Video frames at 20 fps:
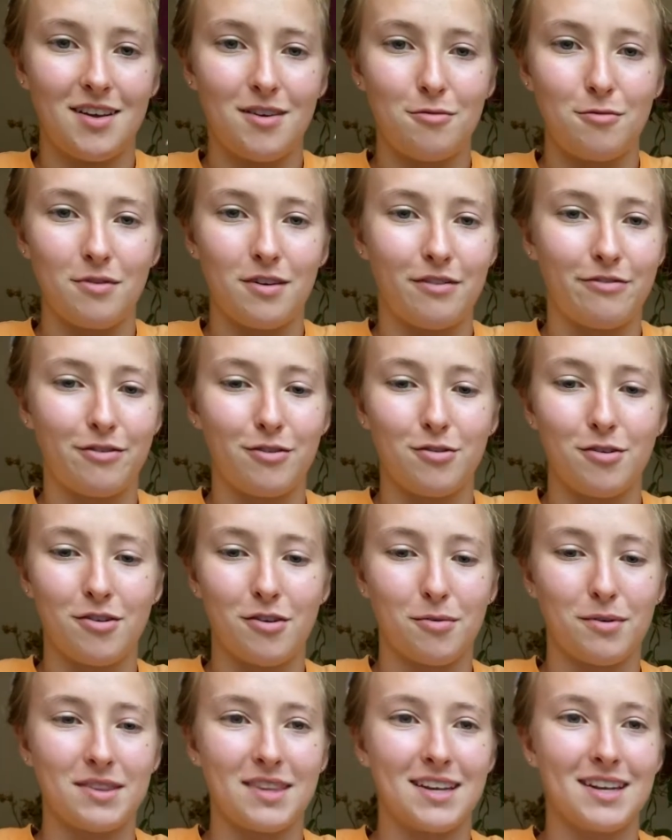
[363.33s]
If you don't know
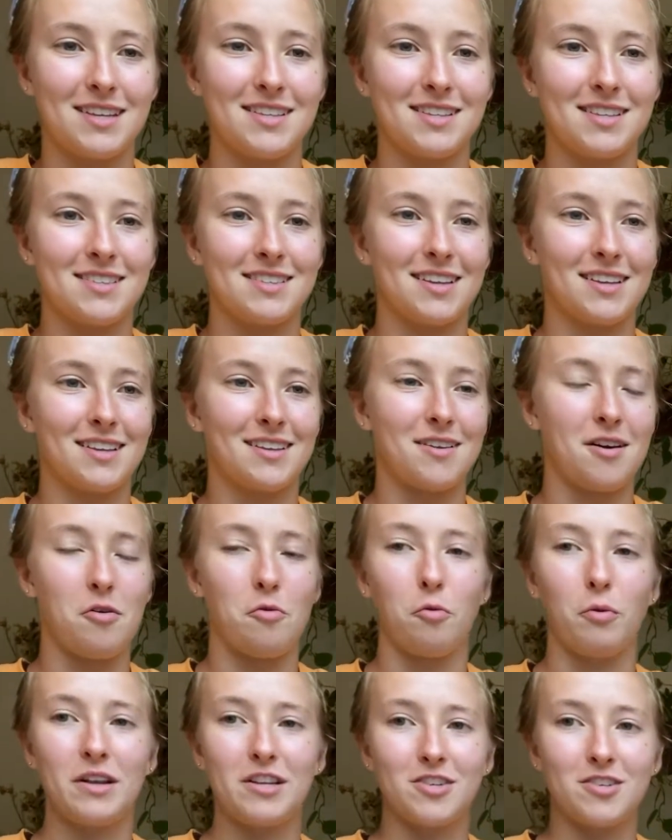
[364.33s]
what that is, it's like a
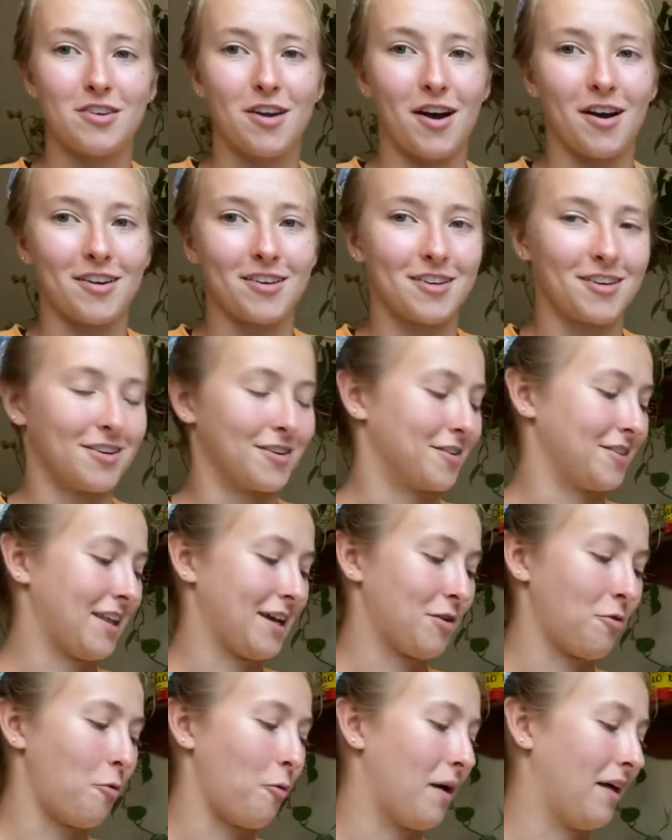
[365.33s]
witch doctor, like
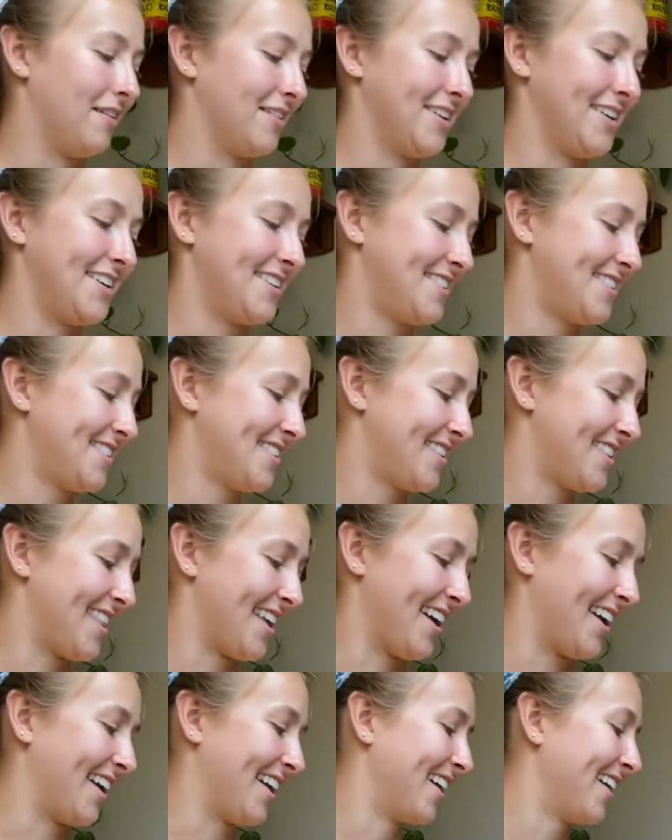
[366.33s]
wellness
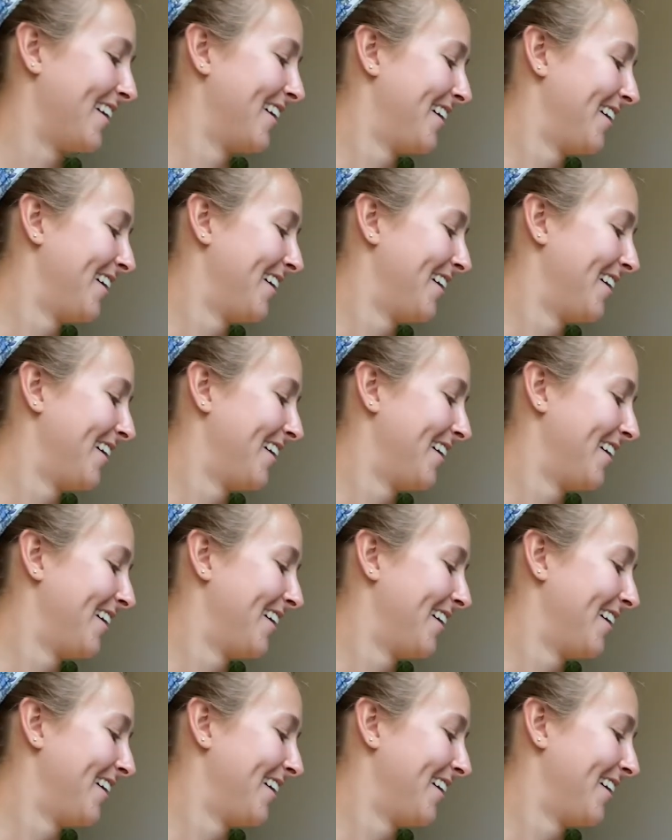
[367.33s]
thing.